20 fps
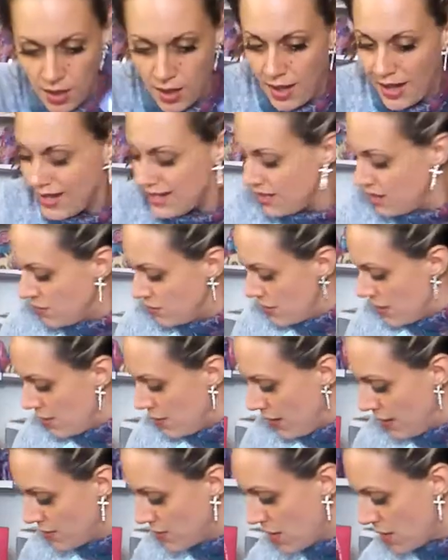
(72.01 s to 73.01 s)
I don't know
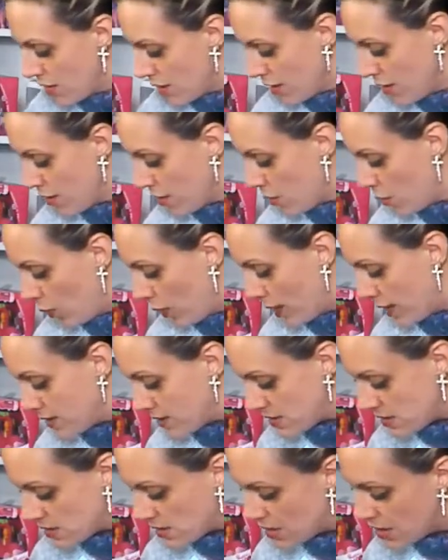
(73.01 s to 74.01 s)
how long ago it
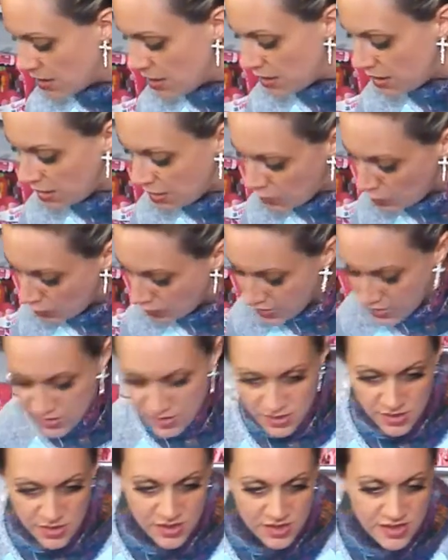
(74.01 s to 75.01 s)
was. It was
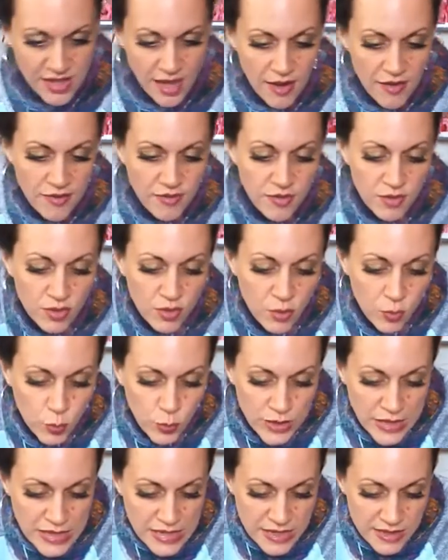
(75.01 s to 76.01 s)
several
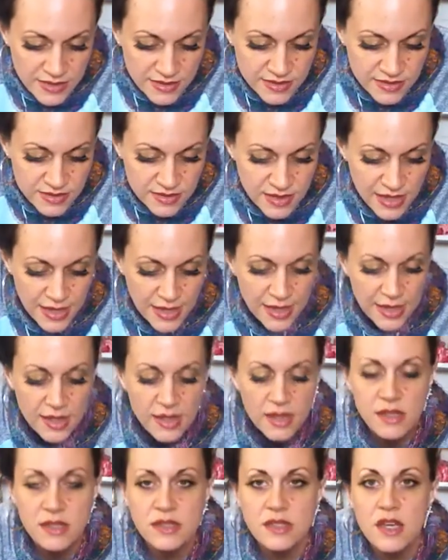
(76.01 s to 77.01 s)
weeks,
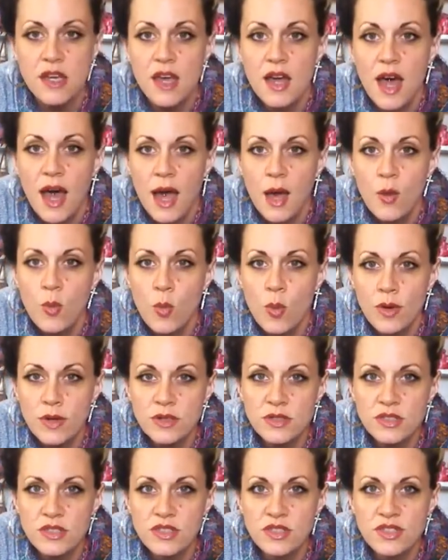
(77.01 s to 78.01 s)
and I
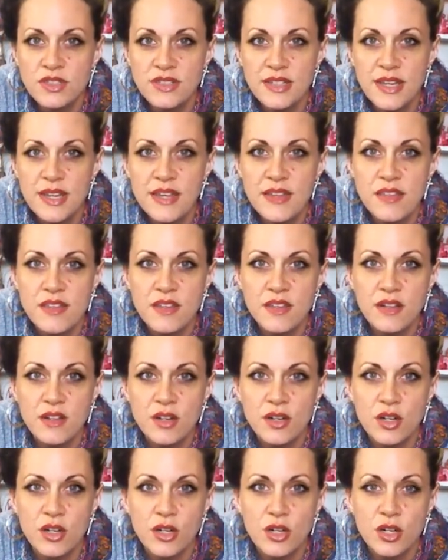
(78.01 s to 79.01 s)
want to say that
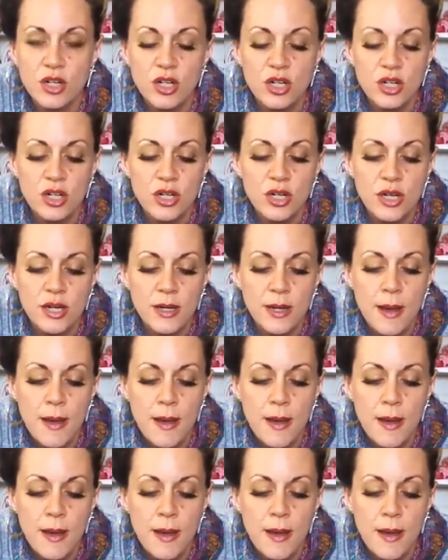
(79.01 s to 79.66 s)
her